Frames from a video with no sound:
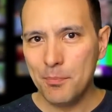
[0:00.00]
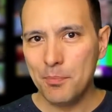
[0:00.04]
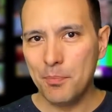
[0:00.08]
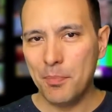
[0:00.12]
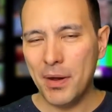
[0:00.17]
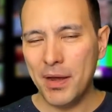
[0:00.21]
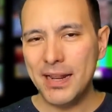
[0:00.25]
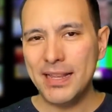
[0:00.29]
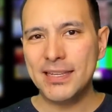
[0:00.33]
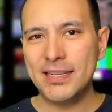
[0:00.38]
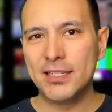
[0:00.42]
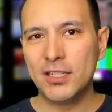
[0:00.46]

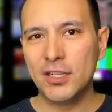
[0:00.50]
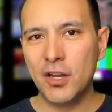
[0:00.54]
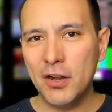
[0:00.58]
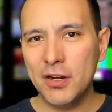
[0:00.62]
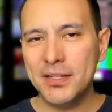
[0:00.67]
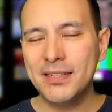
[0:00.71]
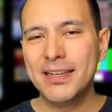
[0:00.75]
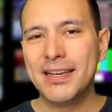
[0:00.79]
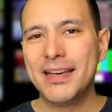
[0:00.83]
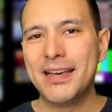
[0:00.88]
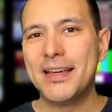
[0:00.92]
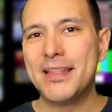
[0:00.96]
but it's
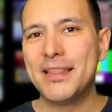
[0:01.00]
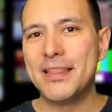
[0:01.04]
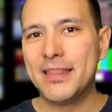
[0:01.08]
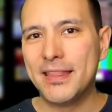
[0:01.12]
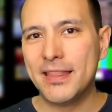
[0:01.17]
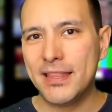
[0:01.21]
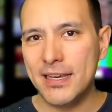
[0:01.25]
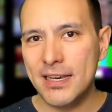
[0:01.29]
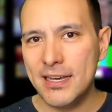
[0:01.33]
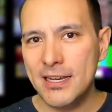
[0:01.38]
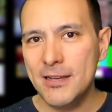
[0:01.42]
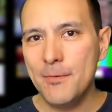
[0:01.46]
not
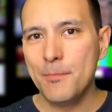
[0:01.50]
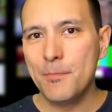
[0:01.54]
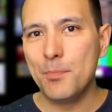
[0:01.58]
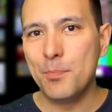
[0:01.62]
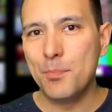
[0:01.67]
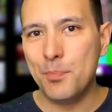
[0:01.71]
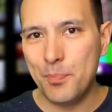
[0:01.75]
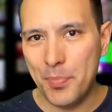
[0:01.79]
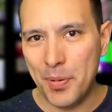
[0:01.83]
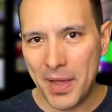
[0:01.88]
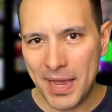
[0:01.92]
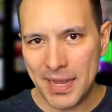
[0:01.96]
the
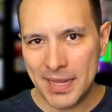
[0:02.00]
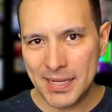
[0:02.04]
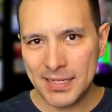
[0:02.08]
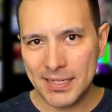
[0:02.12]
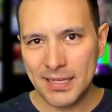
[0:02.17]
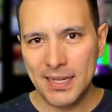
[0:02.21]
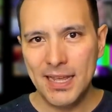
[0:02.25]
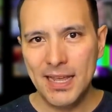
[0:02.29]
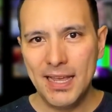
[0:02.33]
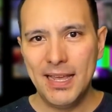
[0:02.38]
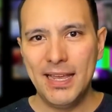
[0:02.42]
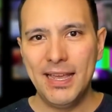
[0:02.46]

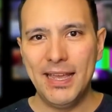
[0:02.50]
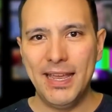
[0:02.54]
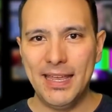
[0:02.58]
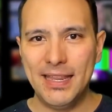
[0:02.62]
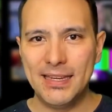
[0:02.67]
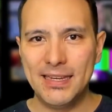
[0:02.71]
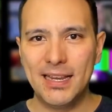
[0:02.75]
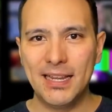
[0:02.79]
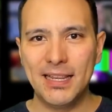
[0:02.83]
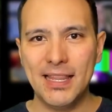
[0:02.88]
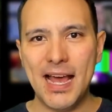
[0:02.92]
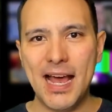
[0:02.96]
best
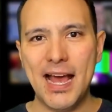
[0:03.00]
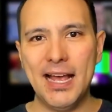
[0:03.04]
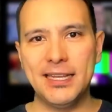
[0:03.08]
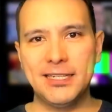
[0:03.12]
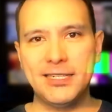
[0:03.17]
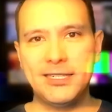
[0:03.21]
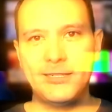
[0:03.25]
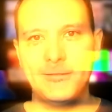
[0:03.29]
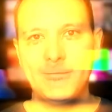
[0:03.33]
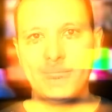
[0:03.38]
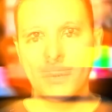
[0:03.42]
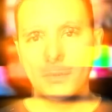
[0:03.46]
in
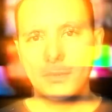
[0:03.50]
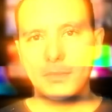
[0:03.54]
class.